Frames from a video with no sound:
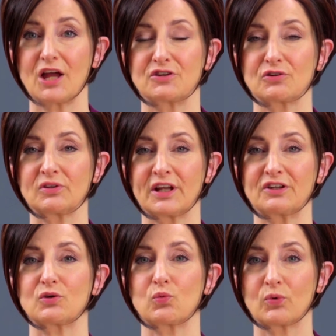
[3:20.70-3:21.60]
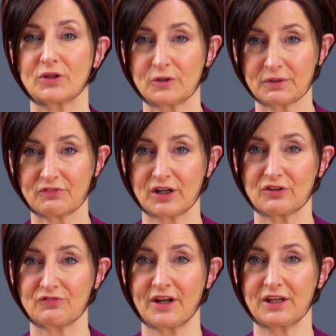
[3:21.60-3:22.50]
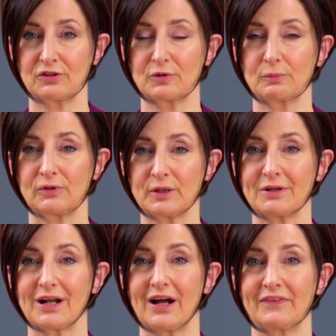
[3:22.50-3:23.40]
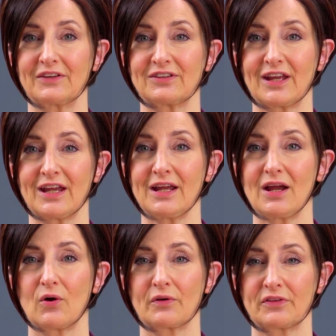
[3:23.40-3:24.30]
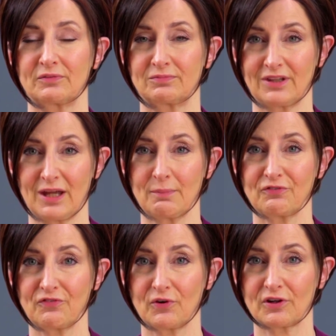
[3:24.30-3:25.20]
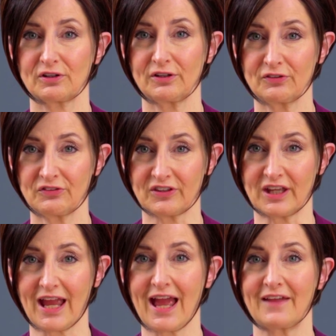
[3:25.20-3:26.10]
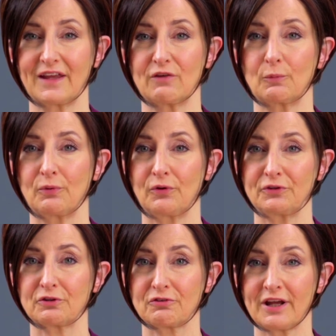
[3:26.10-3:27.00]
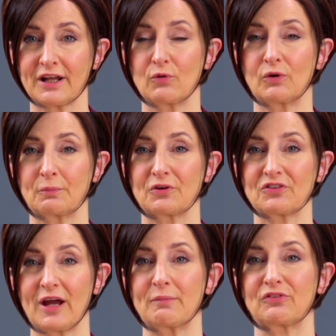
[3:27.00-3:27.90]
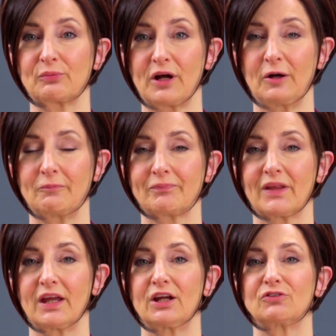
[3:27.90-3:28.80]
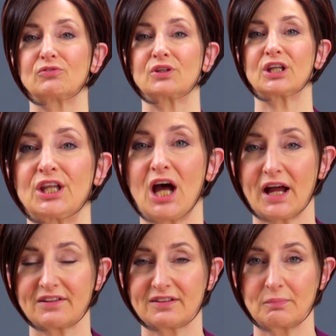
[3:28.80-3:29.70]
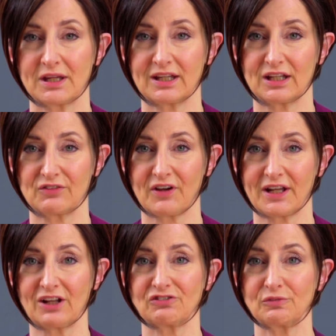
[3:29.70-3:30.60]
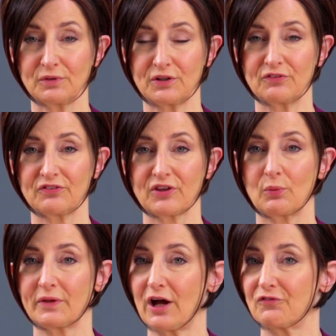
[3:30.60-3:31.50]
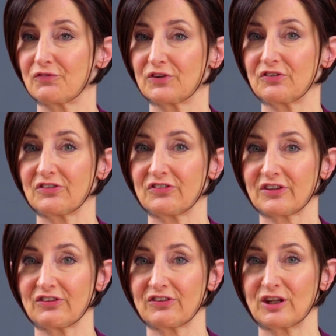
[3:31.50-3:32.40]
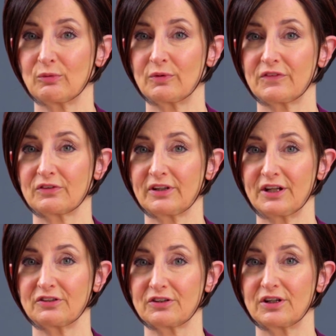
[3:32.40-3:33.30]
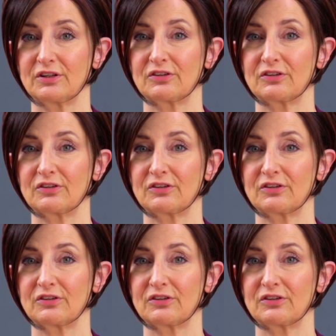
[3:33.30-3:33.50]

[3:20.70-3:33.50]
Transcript: Your lender will be verifying your employment on the day or the day before closing, and they will pull your credit one more time as well. Do not make any financial moves without first discussing it with your lender.